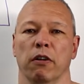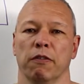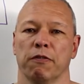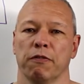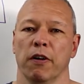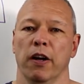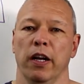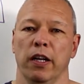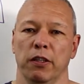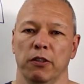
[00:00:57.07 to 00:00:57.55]
or a
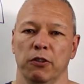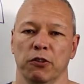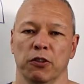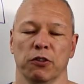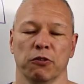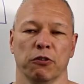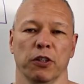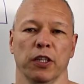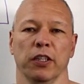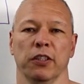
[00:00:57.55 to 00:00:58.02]
friend who's
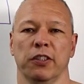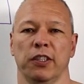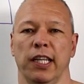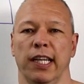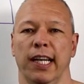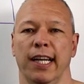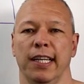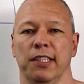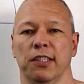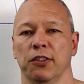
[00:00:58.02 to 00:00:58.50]
a real estate
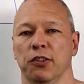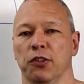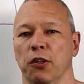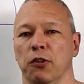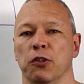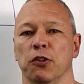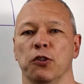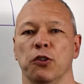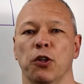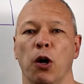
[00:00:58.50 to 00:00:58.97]
agent, so
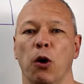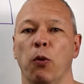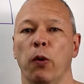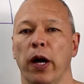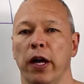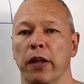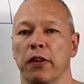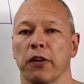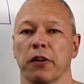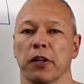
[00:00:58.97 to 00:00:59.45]
there's no
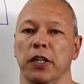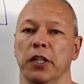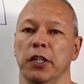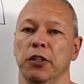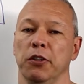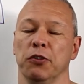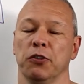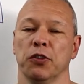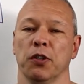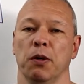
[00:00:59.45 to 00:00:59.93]
way they're going to
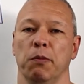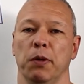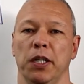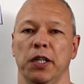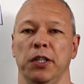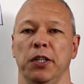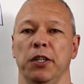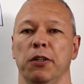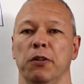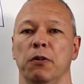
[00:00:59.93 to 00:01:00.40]
use somebody
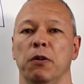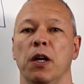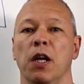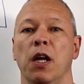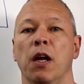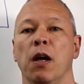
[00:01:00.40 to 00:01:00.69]
new.